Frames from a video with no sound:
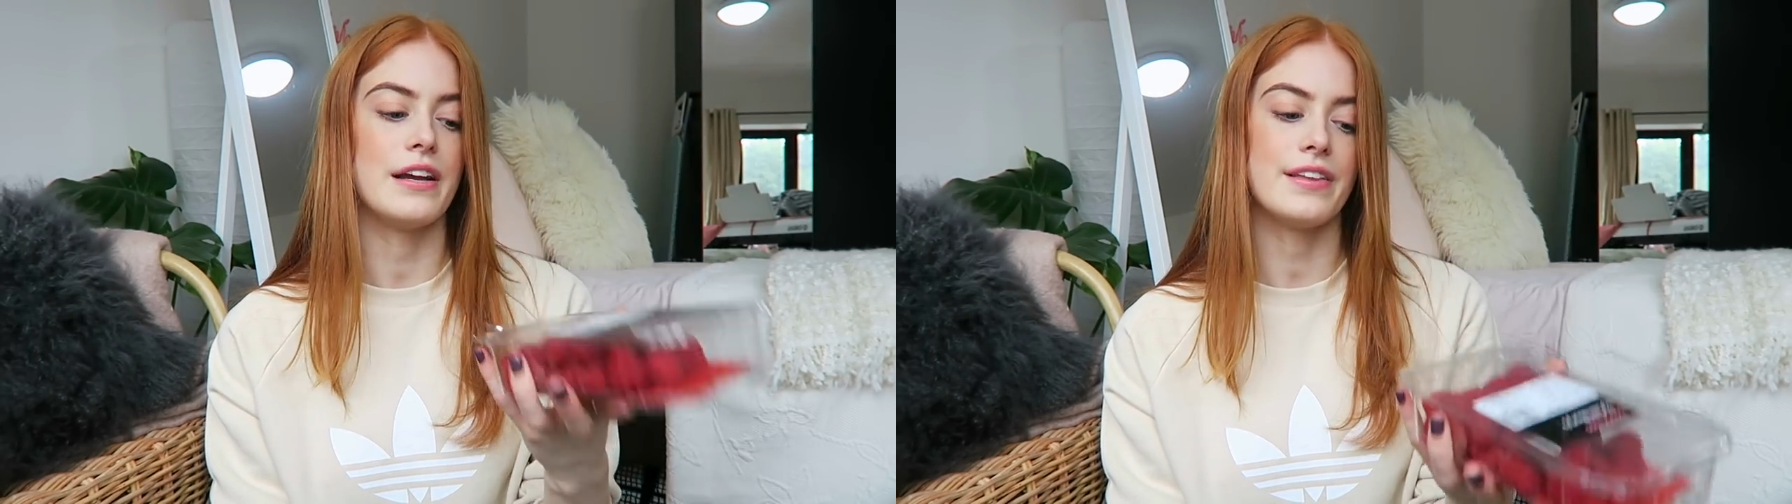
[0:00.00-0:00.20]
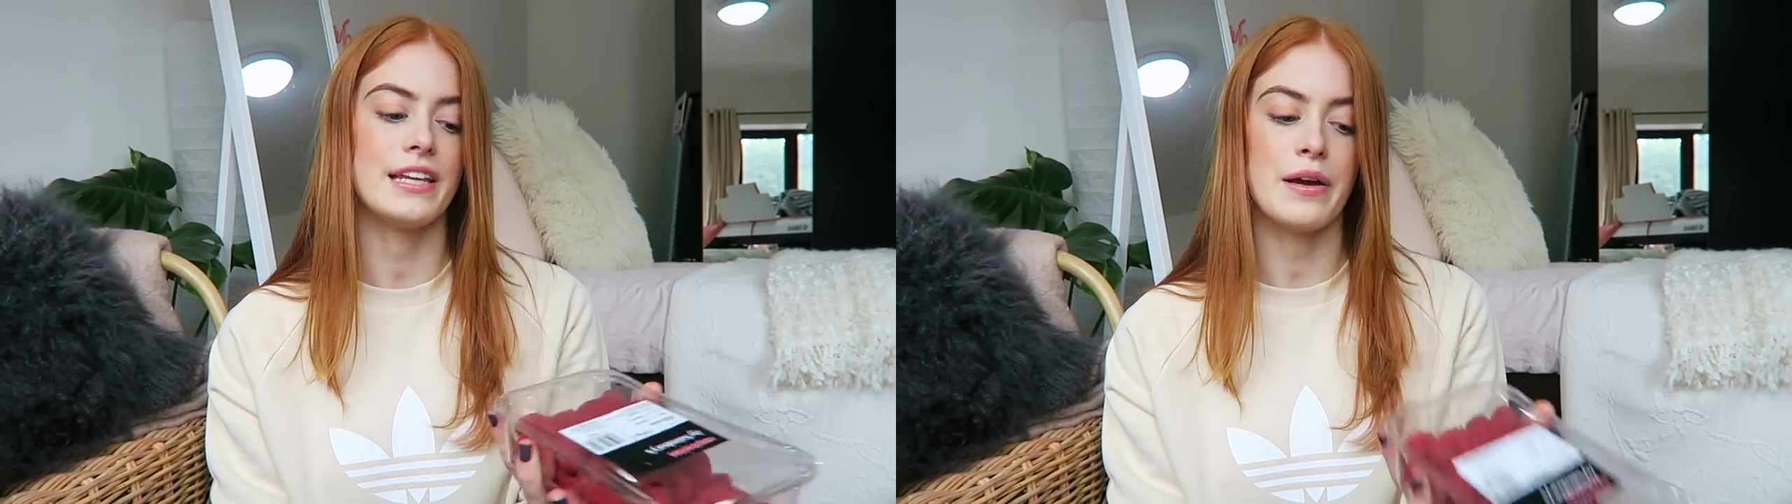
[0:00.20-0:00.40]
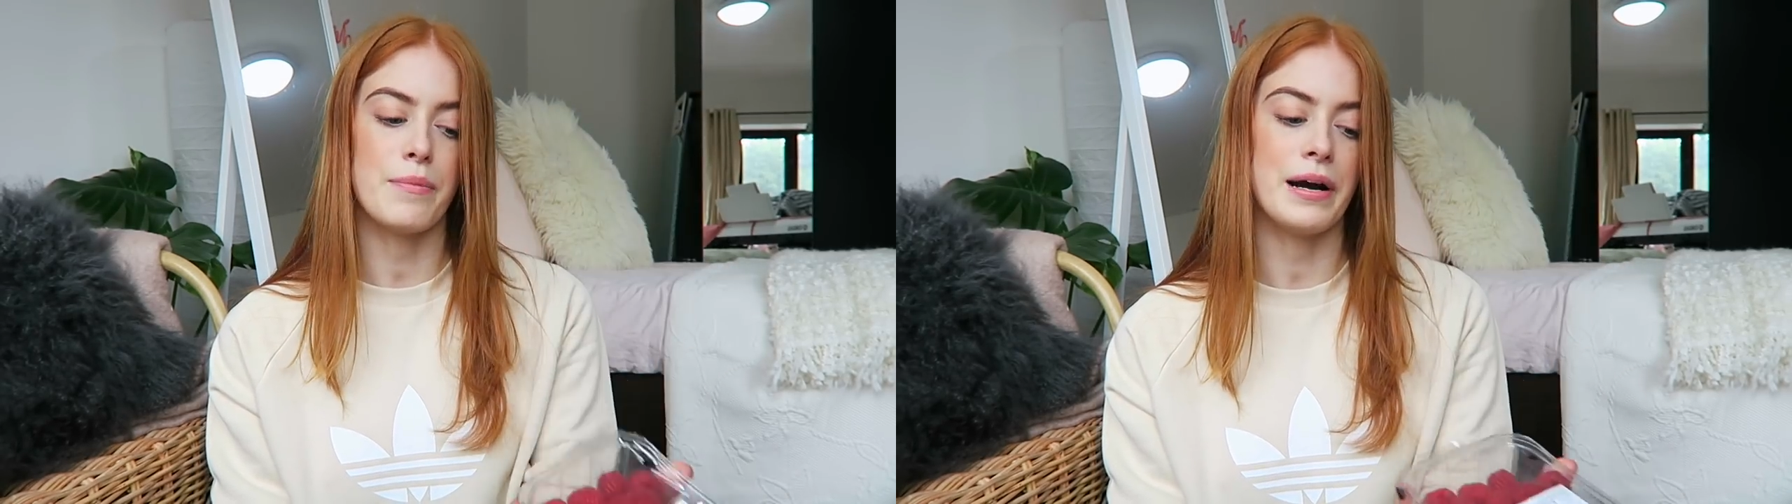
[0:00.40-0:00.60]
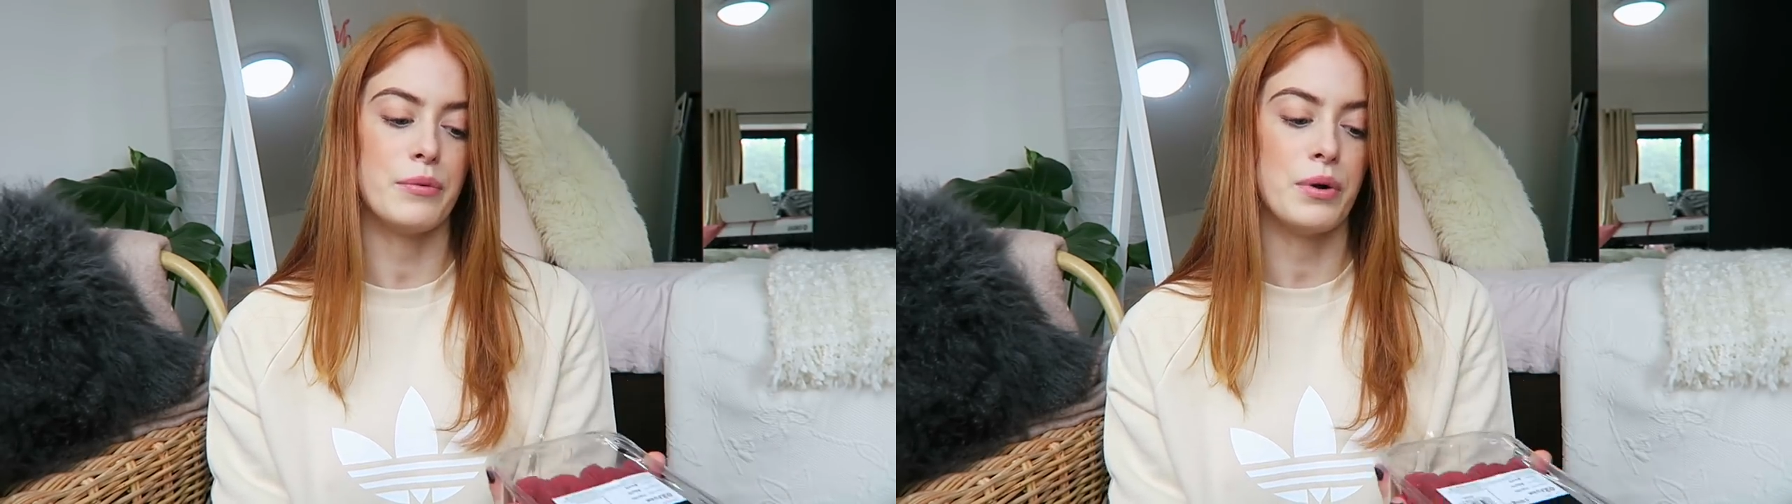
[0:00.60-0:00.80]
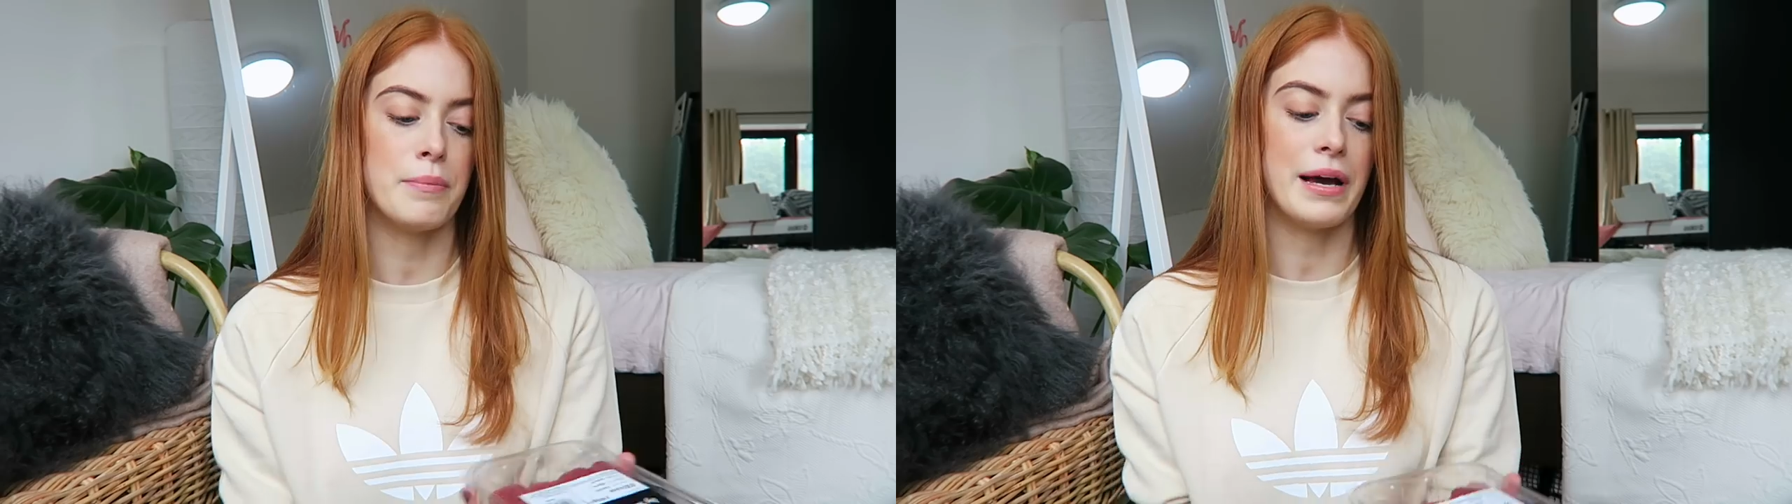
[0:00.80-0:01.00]
I think they're
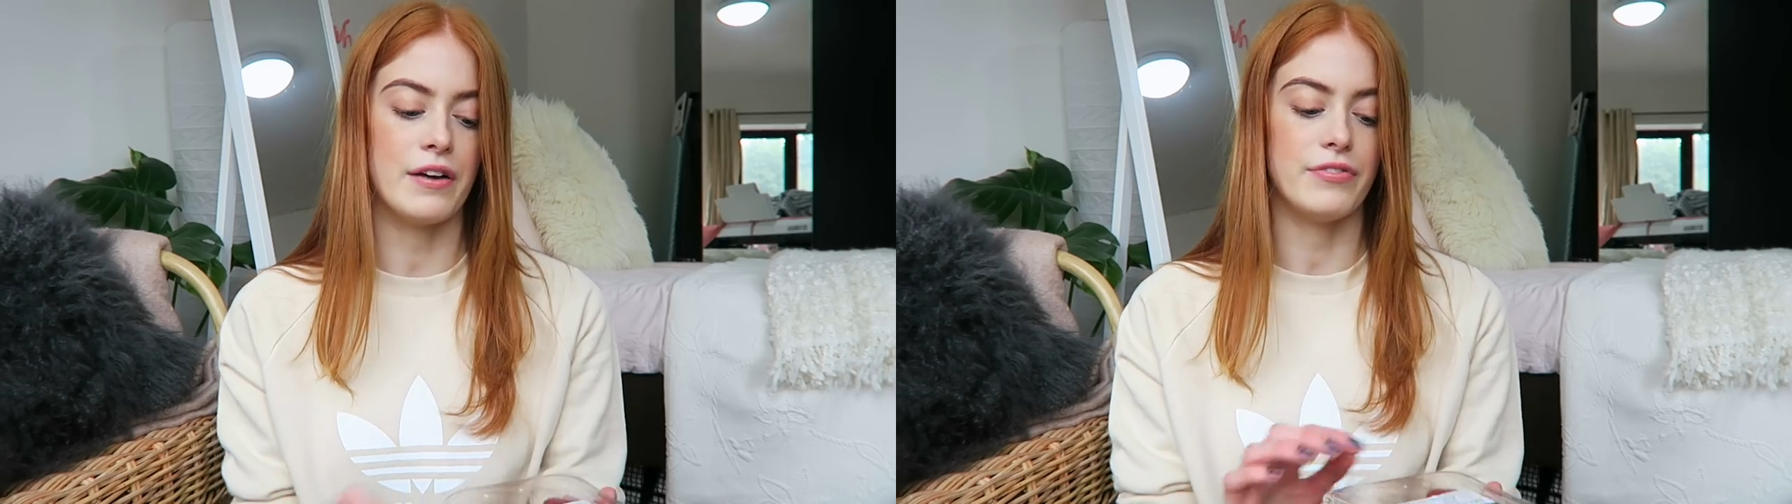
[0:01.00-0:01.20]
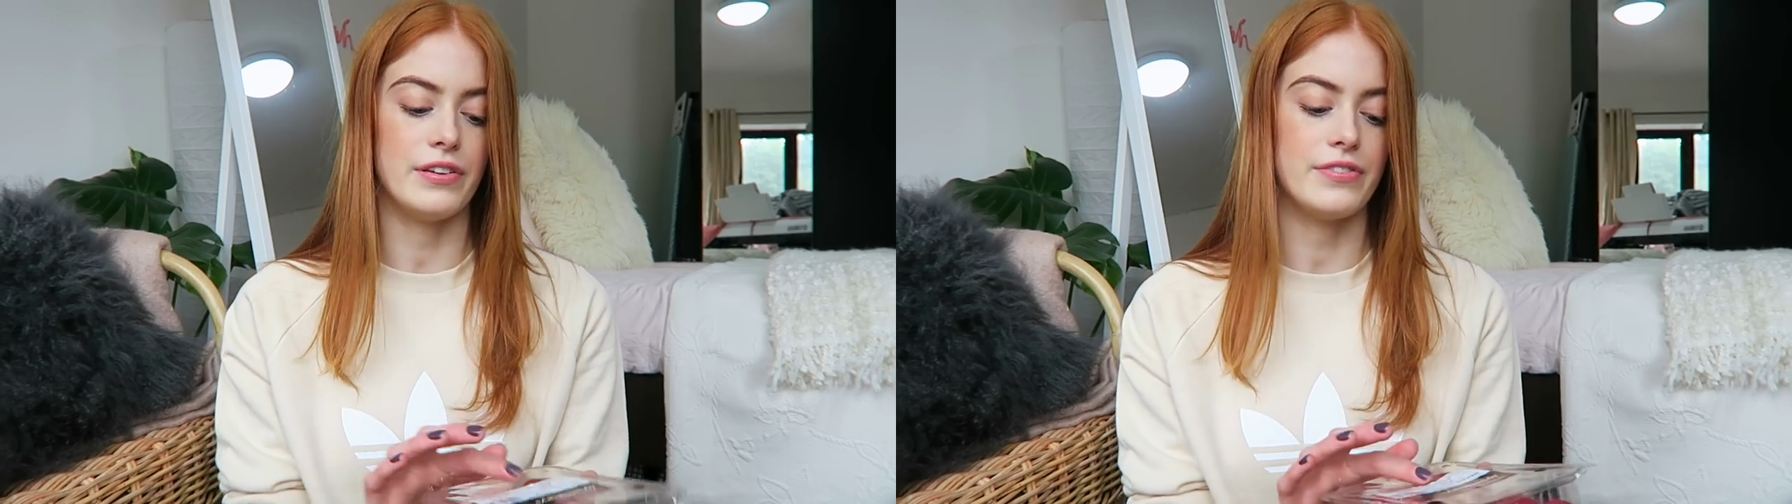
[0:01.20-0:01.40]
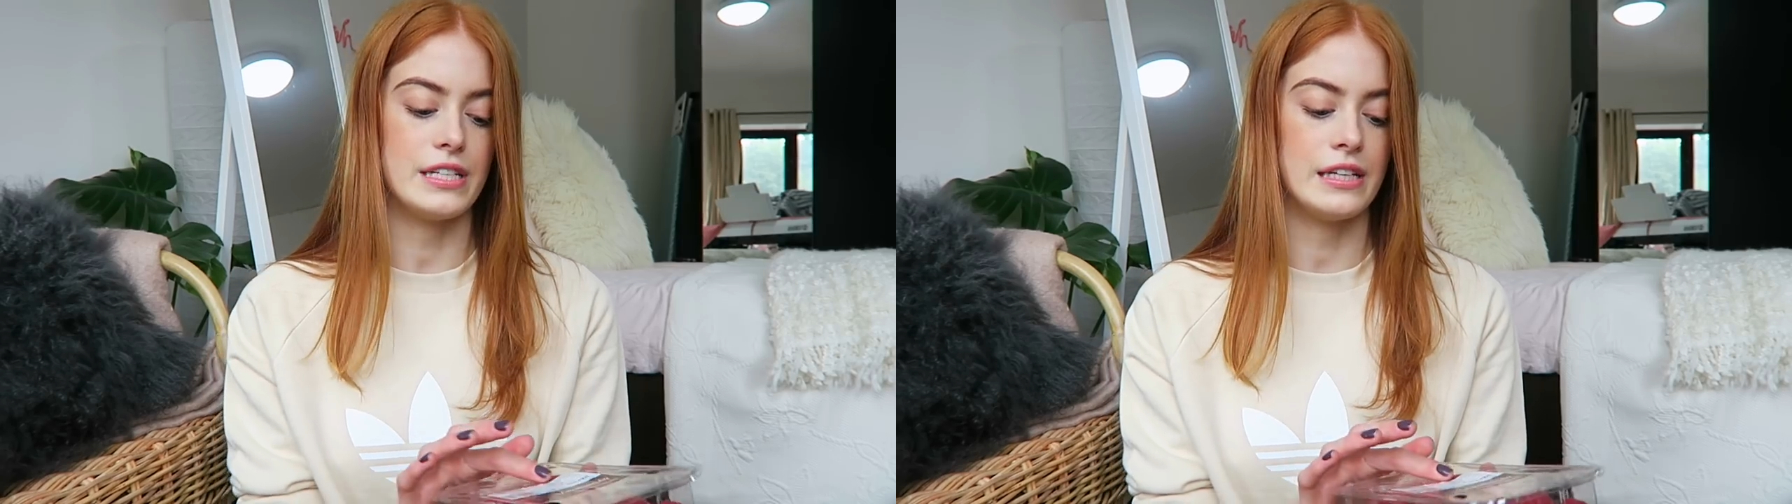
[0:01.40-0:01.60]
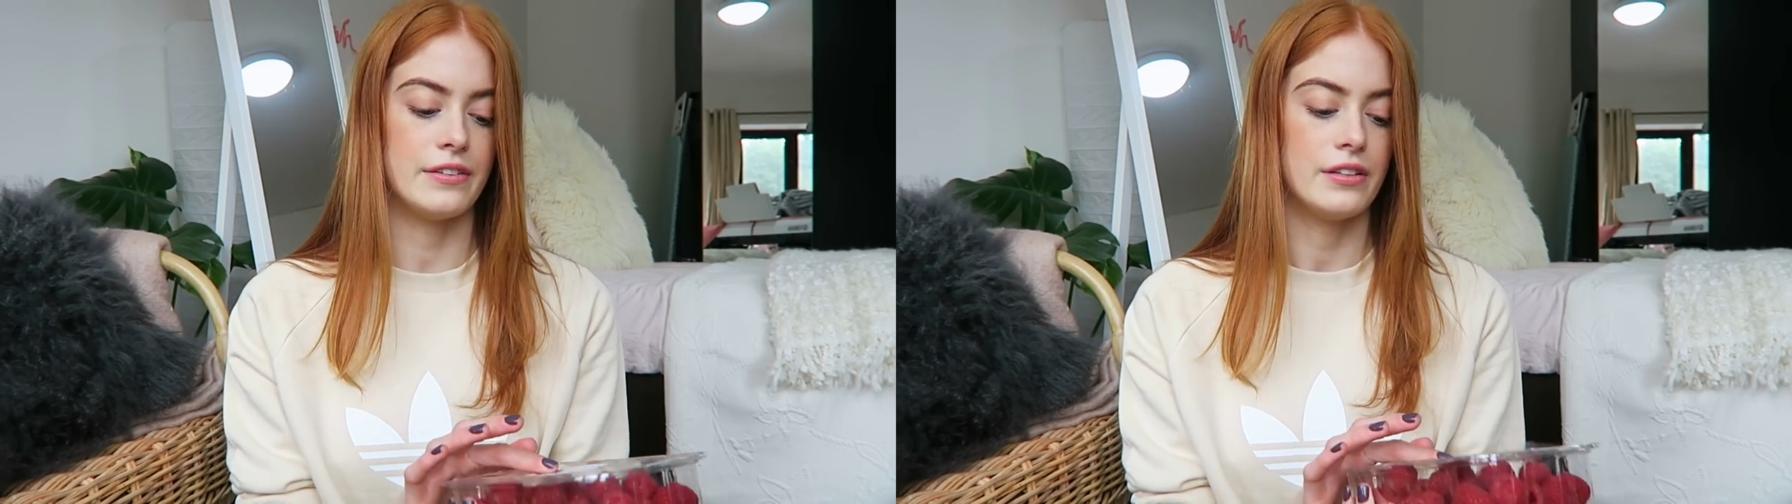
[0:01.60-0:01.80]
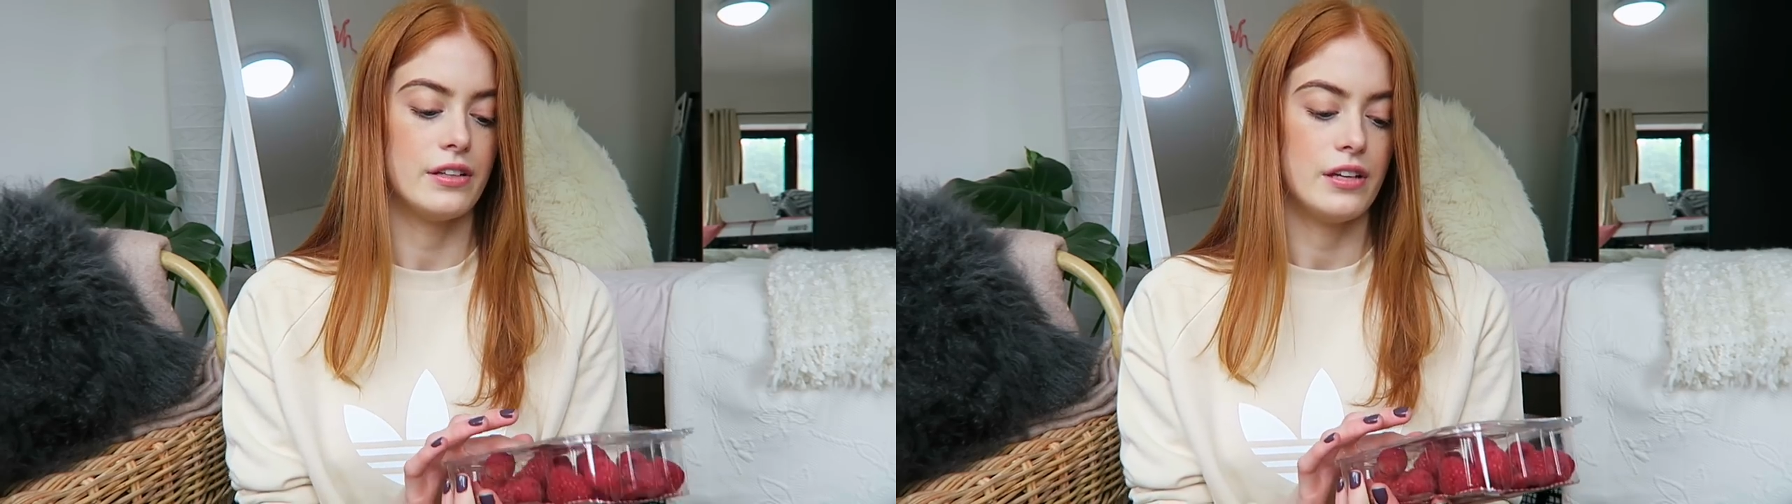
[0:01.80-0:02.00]
about £1.50.